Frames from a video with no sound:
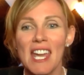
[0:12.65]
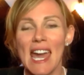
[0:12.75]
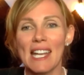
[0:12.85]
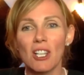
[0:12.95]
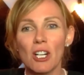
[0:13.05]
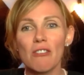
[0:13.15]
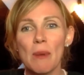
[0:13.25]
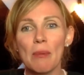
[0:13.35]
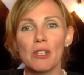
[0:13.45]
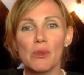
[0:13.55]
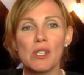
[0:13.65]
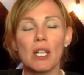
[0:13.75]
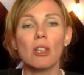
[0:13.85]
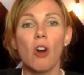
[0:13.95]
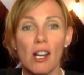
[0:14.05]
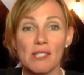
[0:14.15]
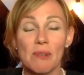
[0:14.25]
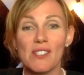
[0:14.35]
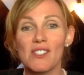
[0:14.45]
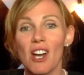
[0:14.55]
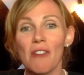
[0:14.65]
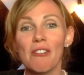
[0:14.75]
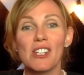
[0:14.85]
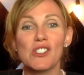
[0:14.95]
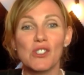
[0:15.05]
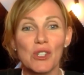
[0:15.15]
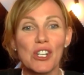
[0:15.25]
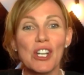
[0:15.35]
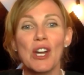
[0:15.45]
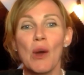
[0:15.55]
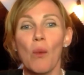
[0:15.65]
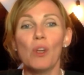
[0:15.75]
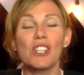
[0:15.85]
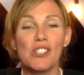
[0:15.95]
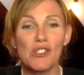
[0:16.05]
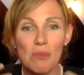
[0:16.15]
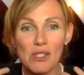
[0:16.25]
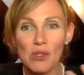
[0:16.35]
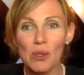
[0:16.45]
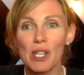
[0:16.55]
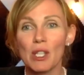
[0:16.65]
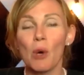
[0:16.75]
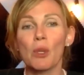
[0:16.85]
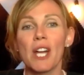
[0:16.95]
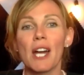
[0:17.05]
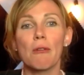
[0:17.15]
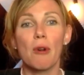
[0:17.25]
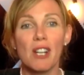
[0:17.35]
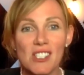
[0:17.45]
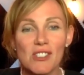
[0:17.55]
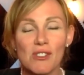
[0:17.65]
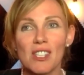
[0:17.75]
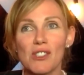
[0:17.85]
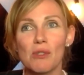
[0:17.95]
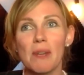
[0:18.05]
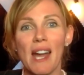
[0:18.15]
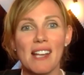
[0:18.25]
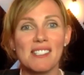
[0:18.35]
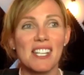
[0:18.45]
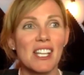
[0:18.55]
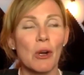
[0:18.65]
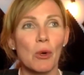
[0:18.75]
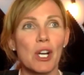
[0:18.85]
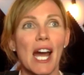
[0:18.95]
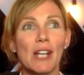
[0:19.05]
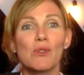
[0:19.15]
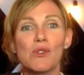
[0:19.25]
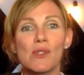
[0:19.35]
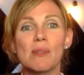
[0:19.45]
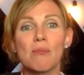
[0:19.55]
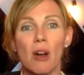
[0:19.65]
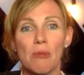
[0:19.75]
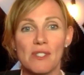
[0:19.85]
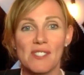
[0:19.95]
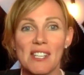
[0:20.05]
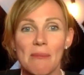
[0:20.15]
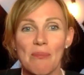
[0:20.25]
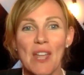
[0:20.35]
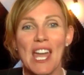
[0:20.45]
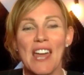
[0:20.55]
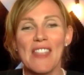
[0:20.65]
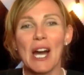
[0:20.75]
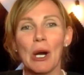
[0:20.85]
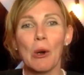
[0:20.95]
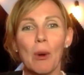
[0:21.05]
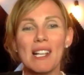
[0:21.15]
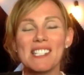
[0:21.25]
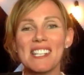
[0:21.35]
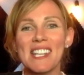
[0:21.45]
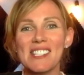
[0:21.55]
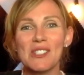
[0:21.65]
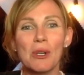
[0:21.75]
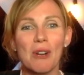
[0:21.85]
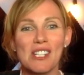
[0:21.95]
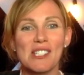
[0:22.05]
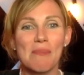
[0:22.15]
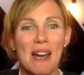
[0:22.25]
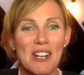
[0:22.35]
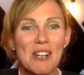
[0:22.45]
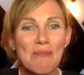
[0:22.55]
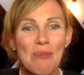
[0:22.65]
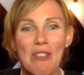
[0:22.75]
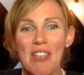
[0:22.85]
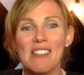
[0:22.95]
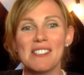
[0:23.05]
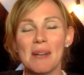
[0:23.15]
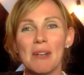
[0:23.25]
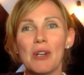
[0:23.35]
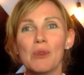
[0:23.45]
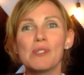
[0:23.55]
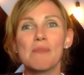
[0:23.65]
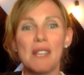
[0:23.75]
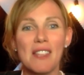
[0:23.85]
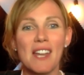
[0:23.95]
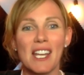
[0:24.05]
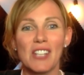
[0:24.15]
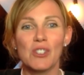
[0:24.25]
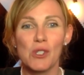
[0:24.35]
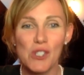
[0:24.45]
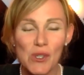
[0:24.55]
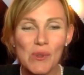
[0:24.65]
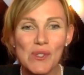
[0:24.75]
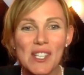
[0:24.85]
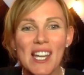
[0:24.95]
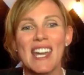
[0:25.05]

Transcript: And a lot of people usually are lost because they're not really sure what they should be doing or what kind of questions they should be asking or how to choose a proper team. Now, who else can answer your questions better than somebody who's been in your shoes?